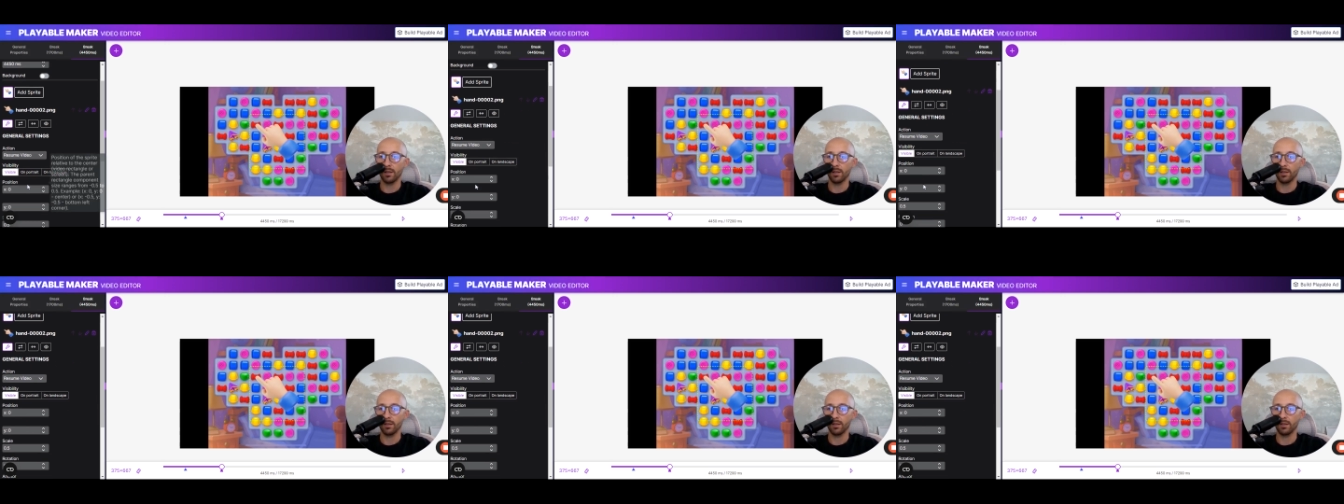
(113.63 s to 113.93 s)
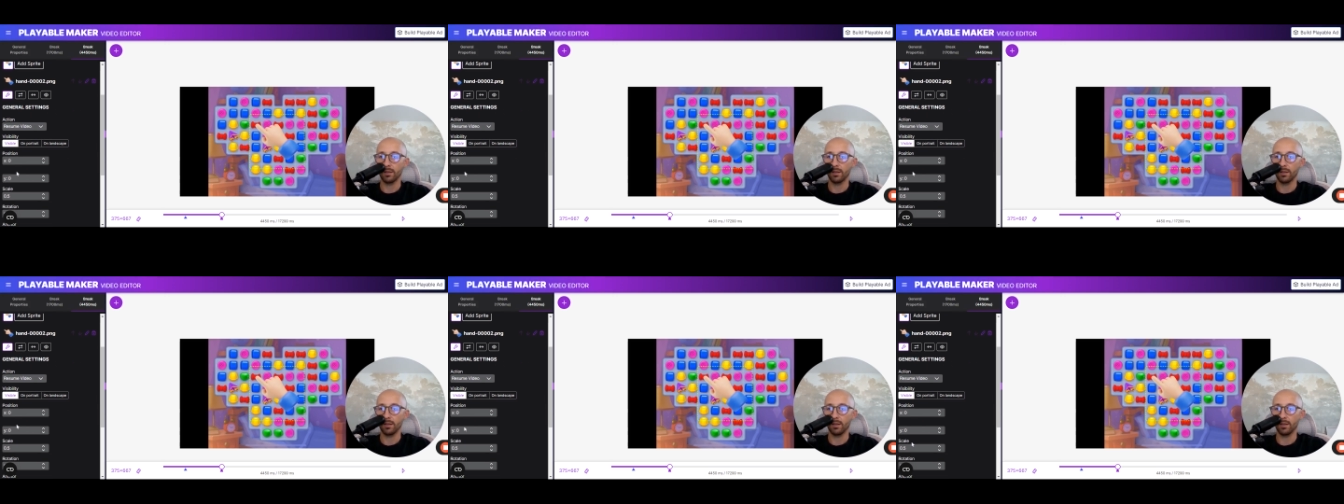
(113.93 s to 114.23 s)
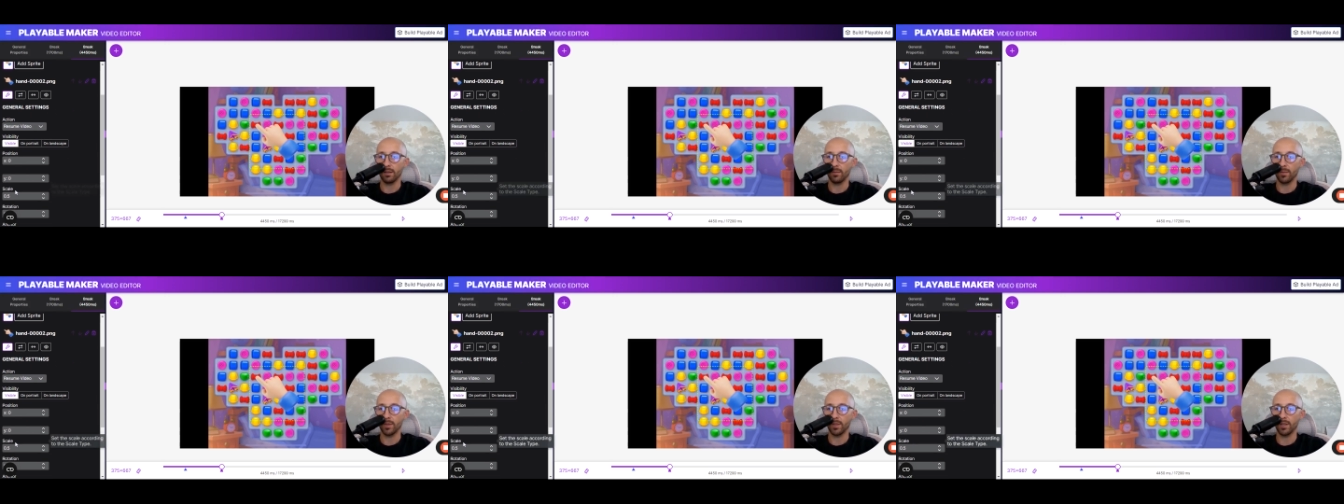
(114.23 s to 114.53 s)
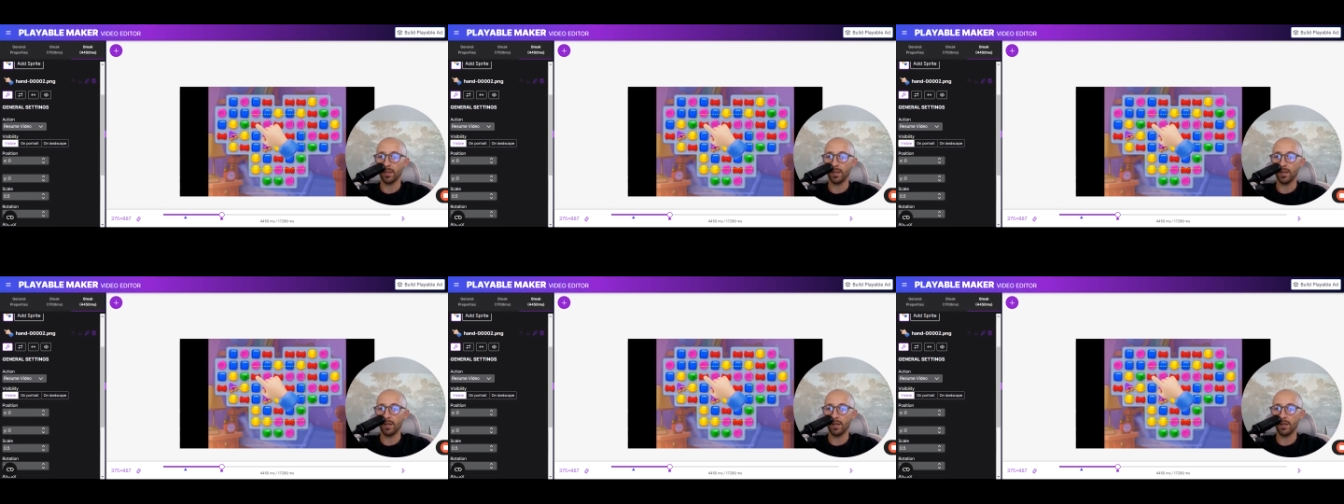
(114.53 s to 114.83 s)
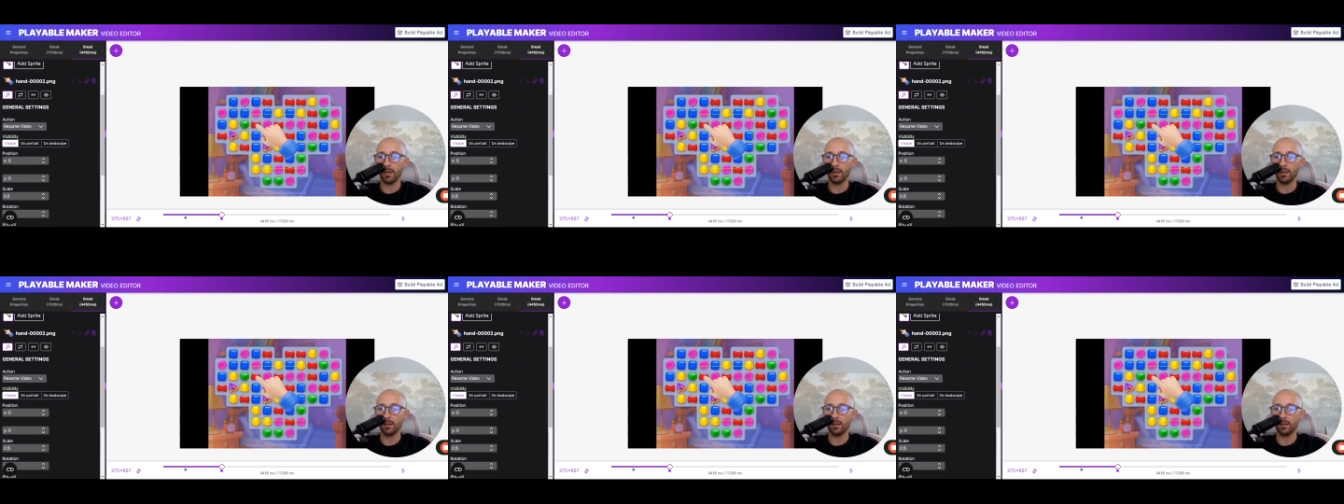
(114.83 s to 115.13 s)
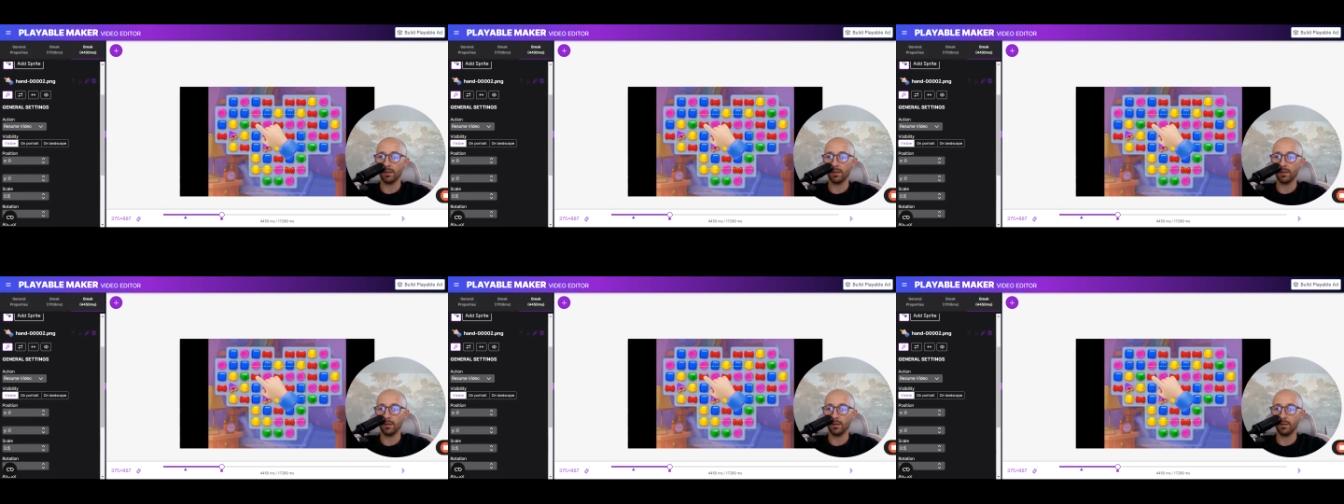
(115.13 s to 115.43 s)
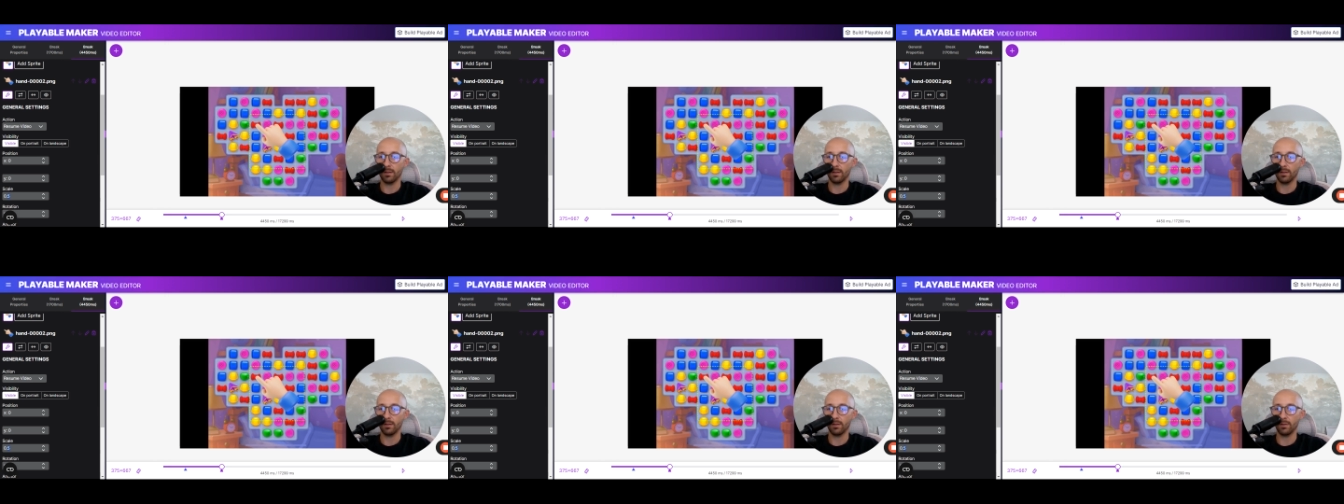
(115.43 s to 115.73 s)
same size.
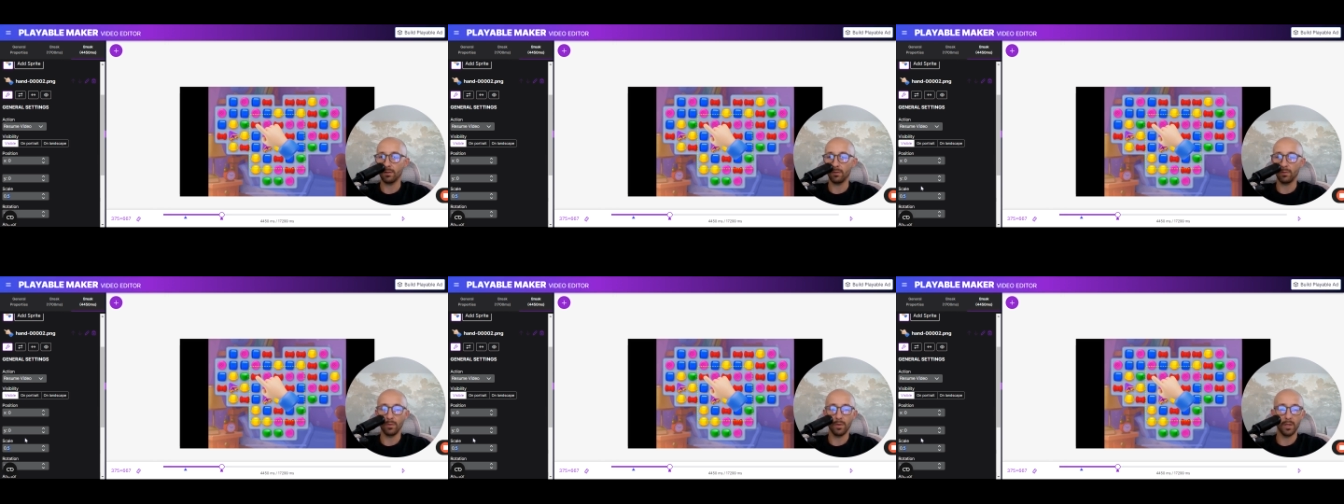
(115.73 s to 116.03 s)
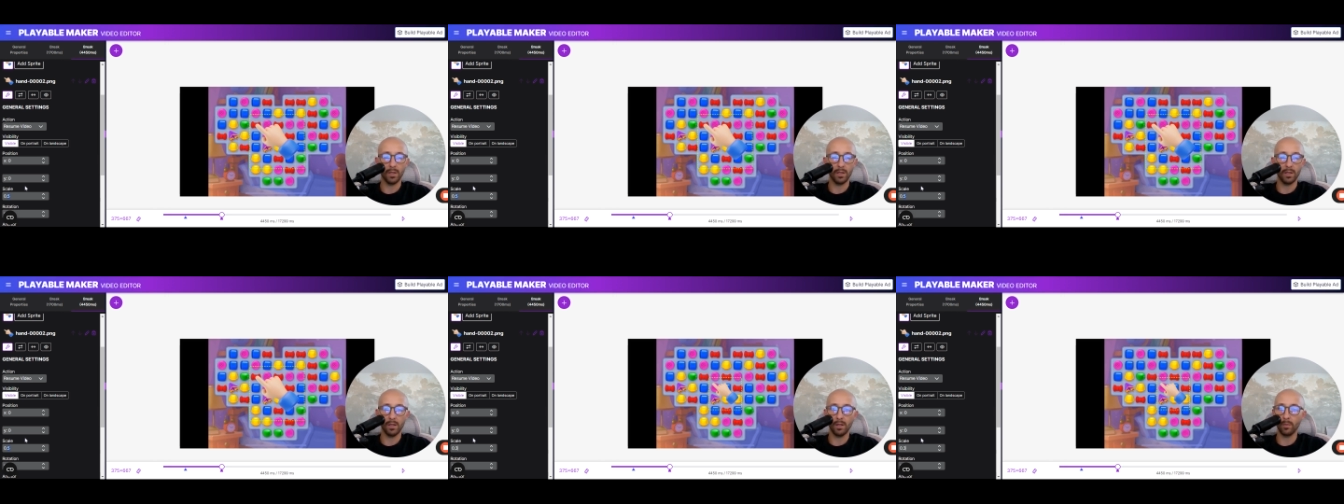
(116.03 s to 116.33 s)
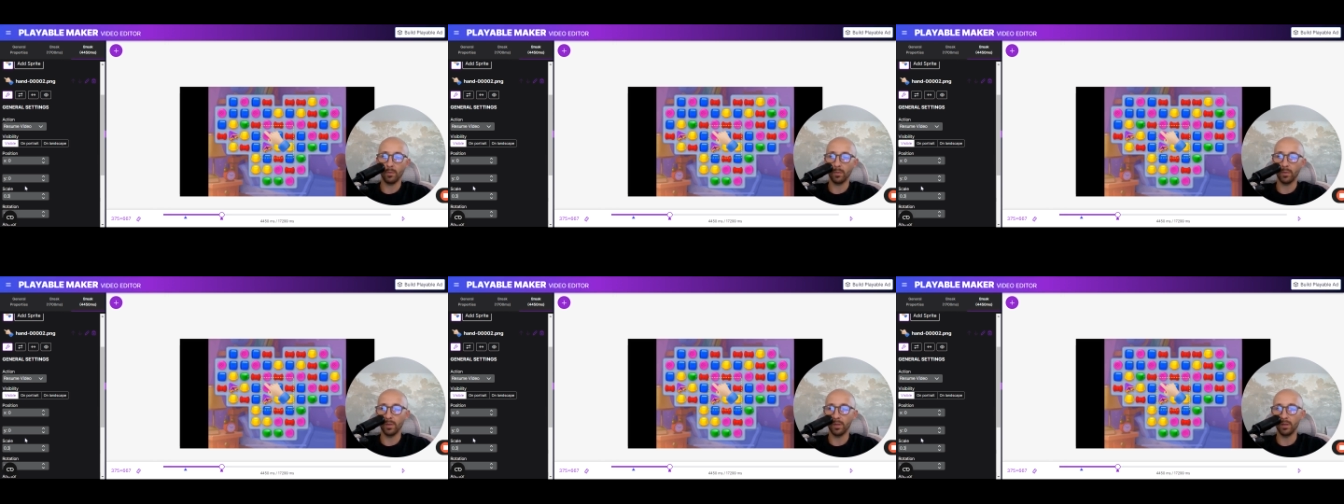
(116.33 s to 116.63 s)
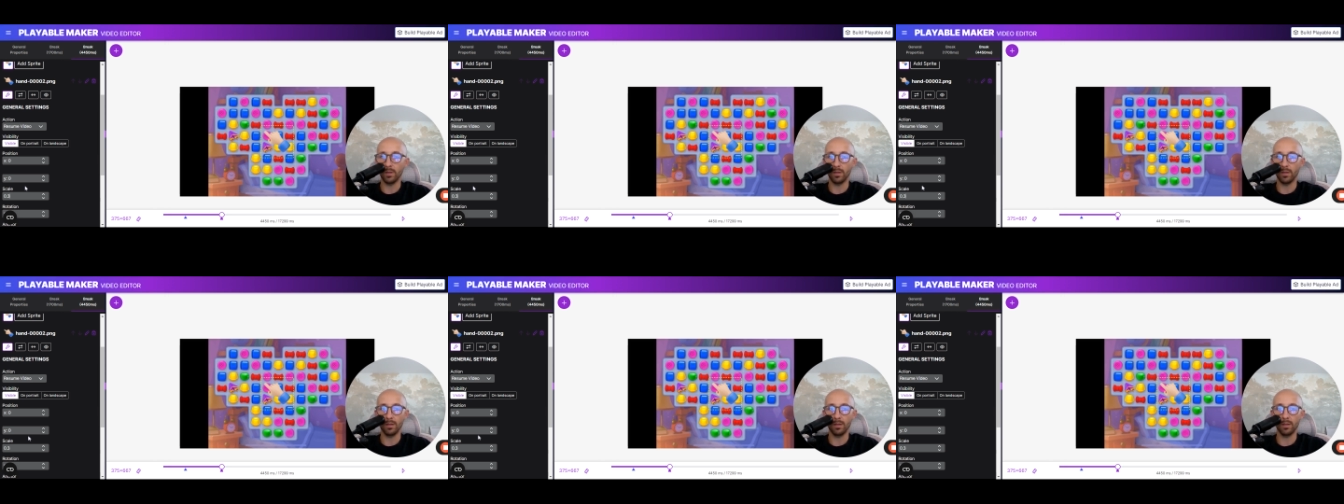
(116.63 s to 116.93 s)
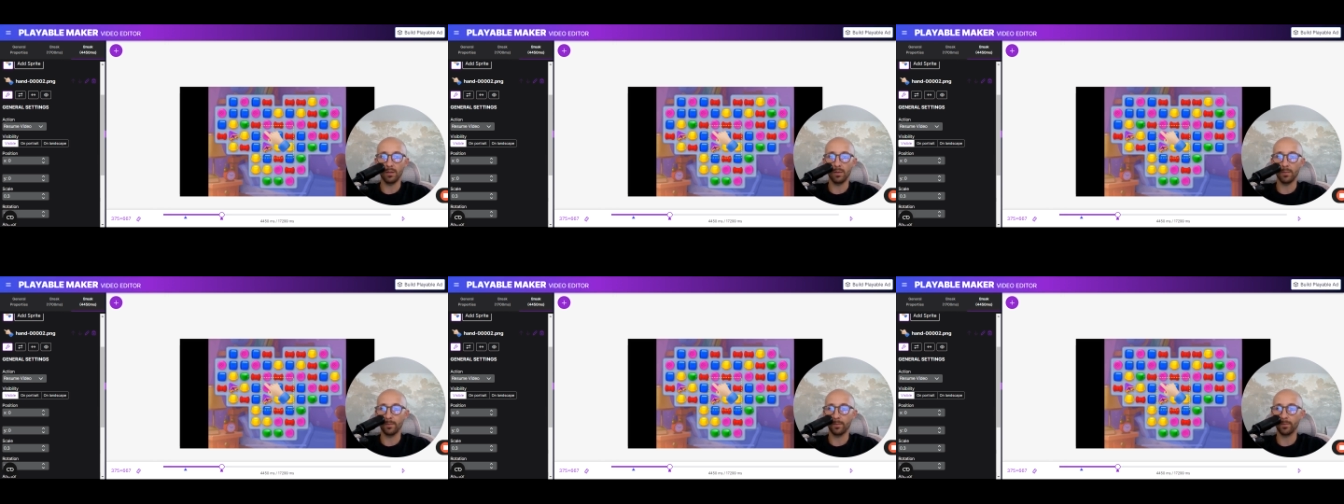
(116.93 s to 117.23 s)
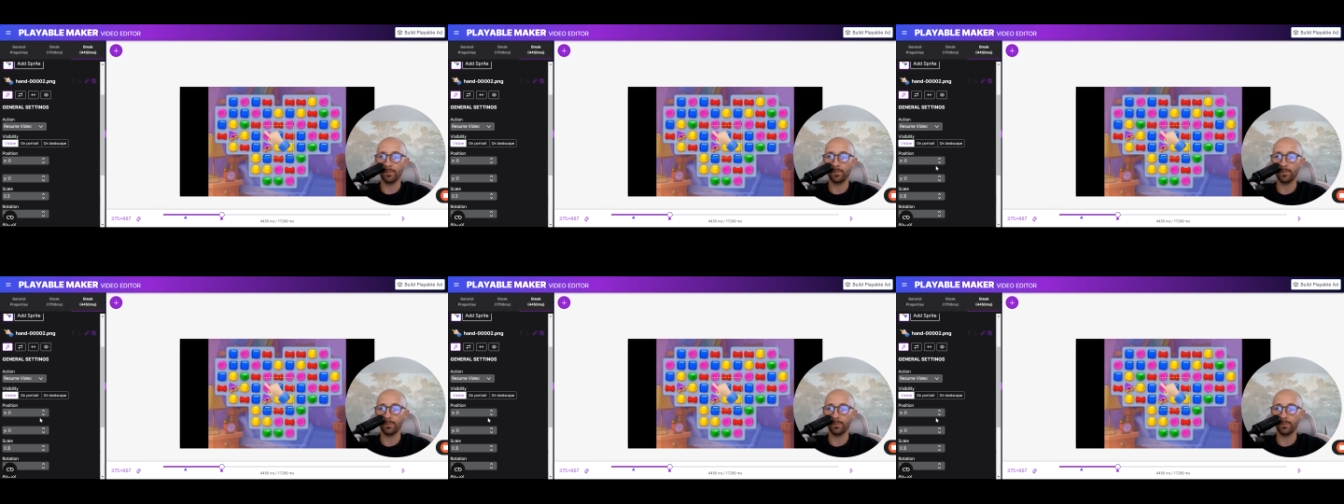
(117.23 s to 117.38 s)
So we keep the